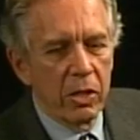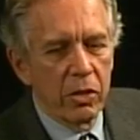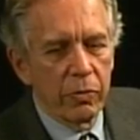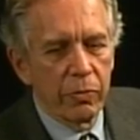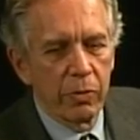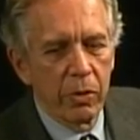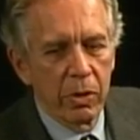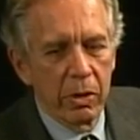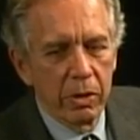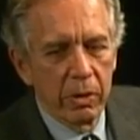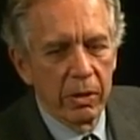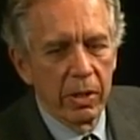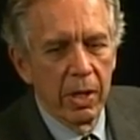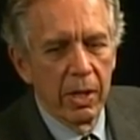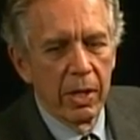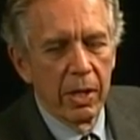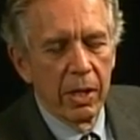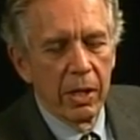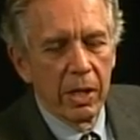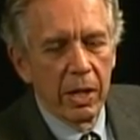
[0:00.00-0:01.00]
for
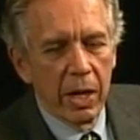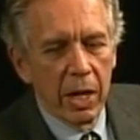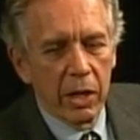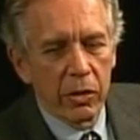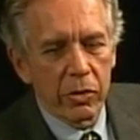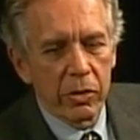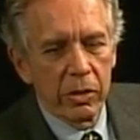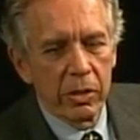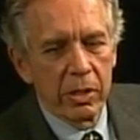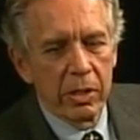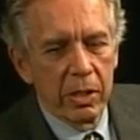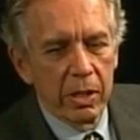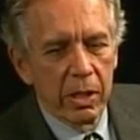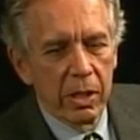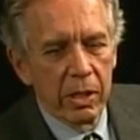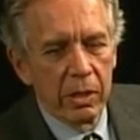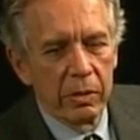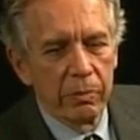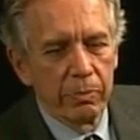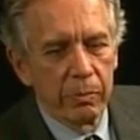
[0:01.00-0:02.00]
actually
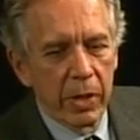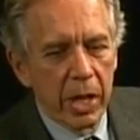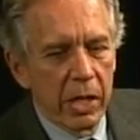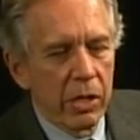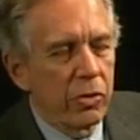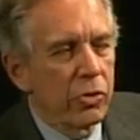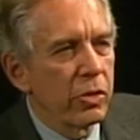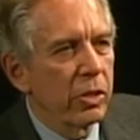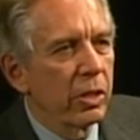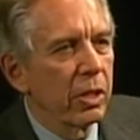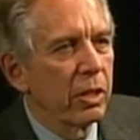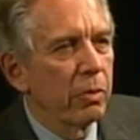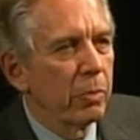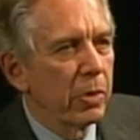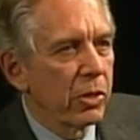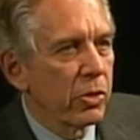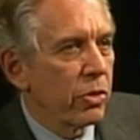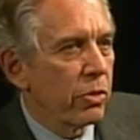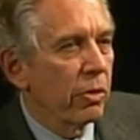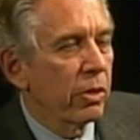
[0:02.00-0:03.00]
managing and
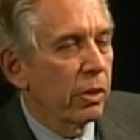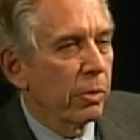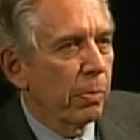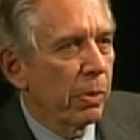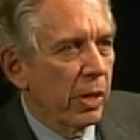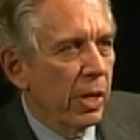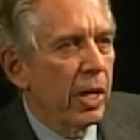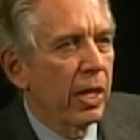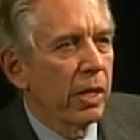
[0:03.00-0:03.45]
administering the plan.